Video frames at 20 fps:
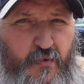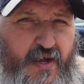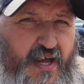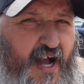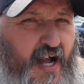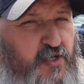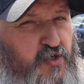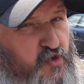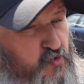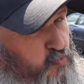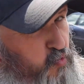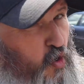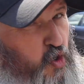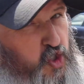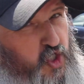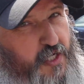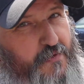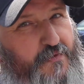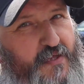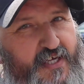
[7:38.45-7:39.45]
We are just
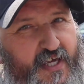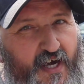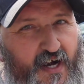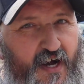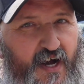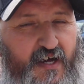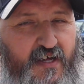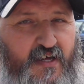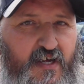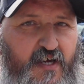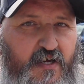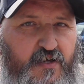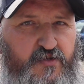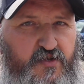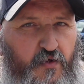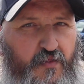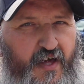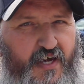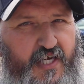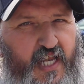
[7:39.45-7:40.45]
washing the car
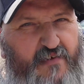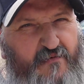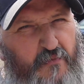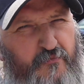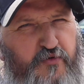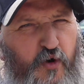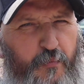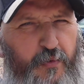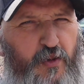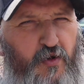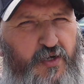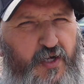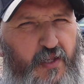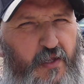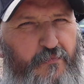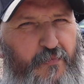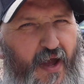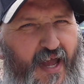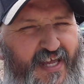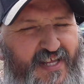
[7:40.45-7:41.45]
so that I can have a proper look at
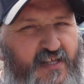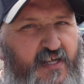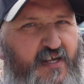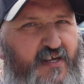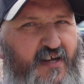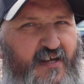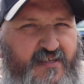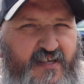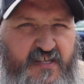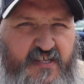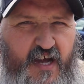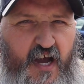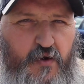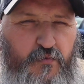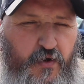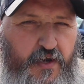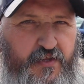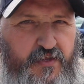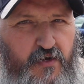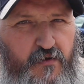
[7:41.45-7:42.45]
the paint and decide
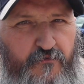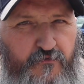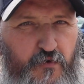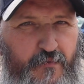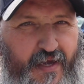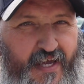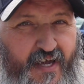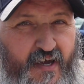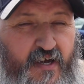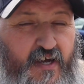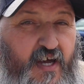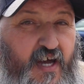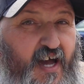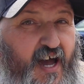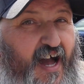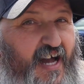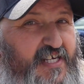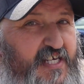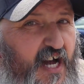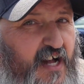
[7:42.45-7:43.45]
what I do from here.
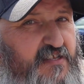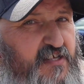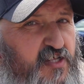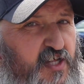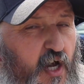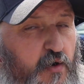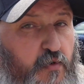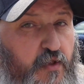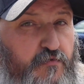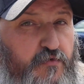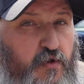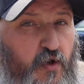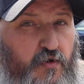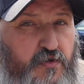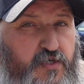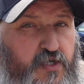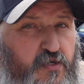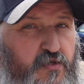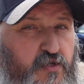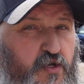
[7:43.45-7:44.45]
I can't decide whether or
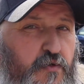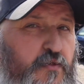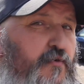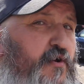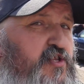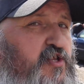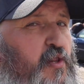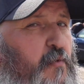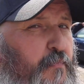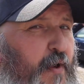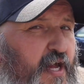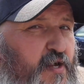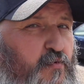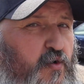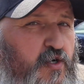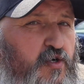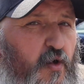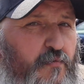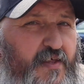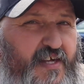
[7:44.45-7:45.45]
not to do the rest of the
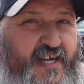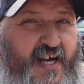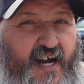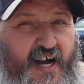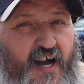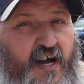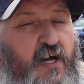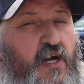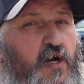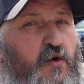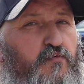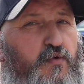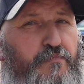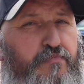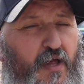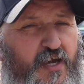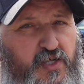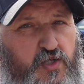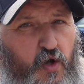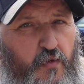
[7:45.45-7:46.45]
paintwork on the car,
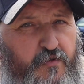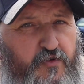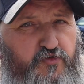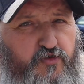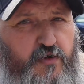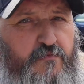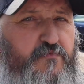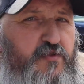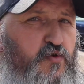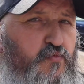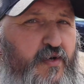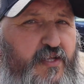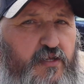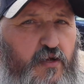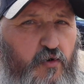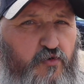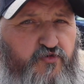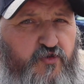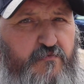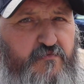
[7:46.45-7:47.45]
replace all the trims, the
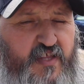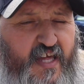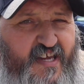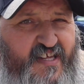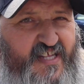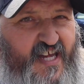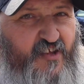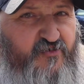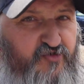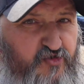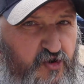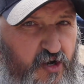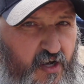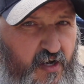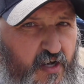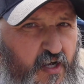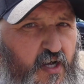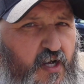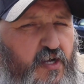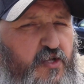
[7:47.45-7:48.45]
window trims,
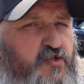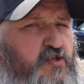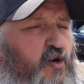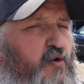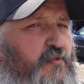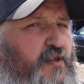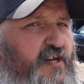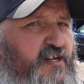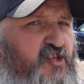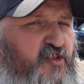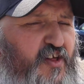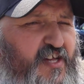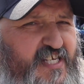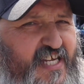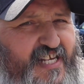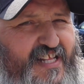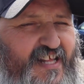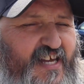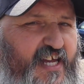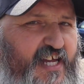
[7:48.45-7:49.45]
etc., so that
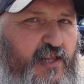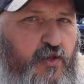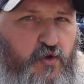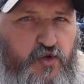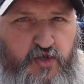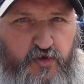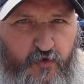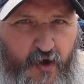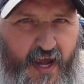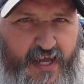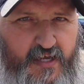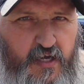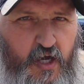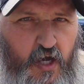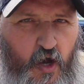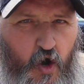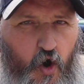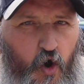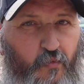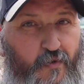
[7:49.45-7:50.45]
aesthetically it looks great,
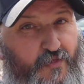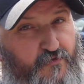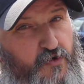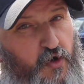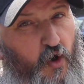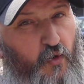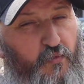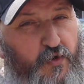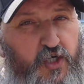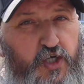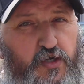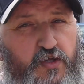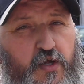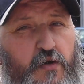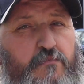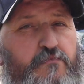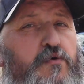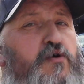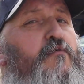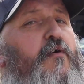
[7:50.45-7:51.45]
or whether or not we should
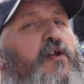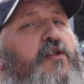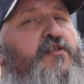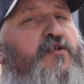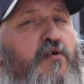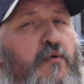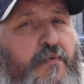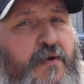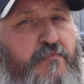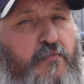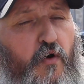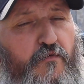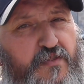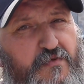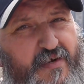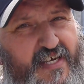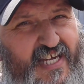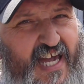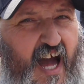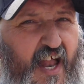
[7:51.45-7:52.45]
move on and do a bit more of
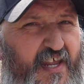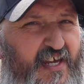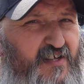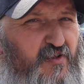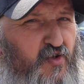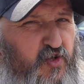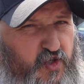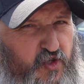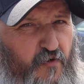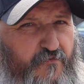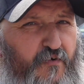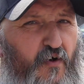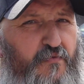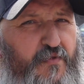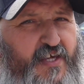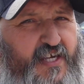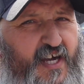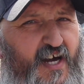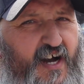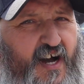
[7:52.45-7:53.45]
the mechanical stuff on
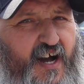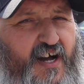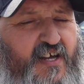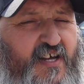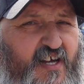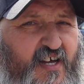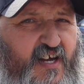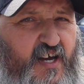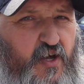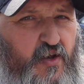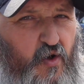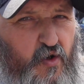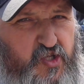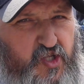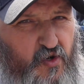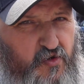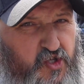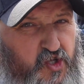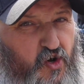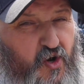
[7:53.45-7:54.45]
the car and
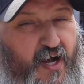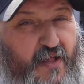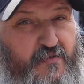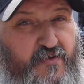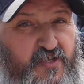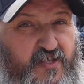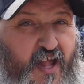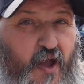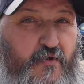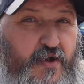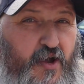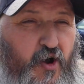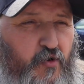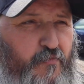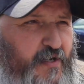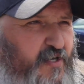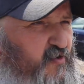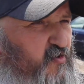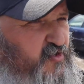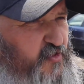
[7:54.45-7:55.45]
also sort out the stereo,
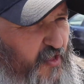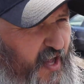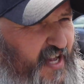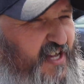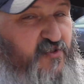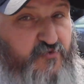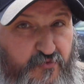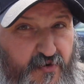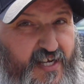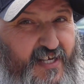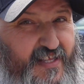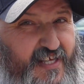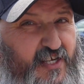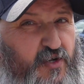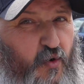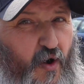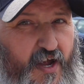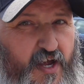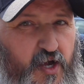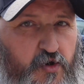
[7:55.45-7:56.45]
because that is really
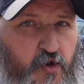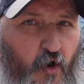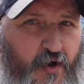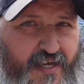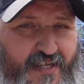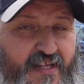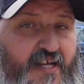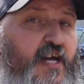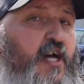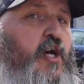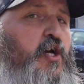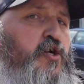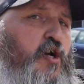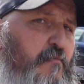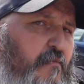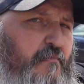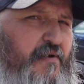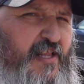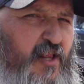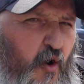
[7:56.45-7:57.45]
quite annoying.
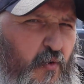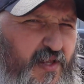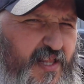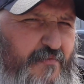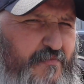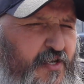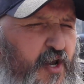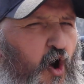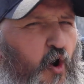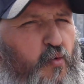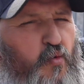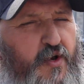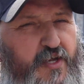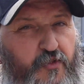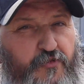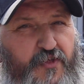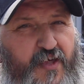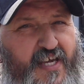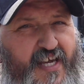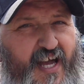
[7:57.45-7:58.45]
Comment below and let me know what you
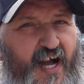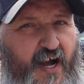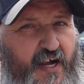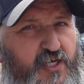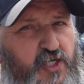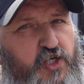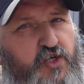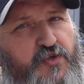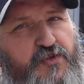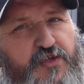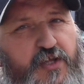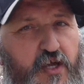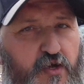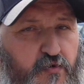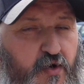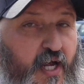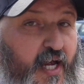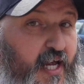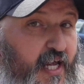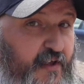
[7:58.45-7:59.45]
think I should do.